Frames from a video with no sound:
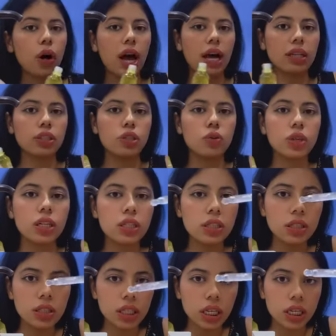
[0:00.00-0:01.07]
So as you
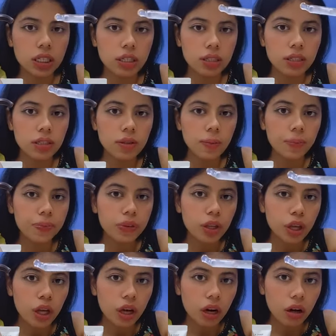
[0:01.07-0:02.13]
can see, it is
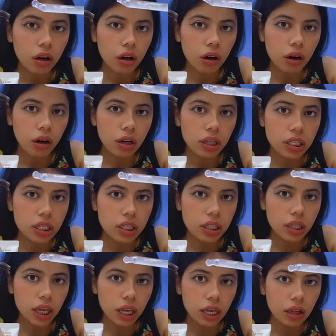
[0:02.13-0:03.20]
a
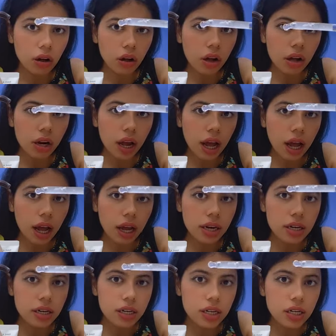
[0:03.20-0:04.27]
little thicker
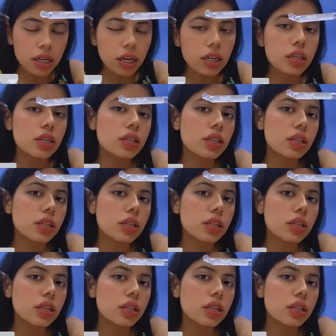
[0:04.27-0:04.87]
and it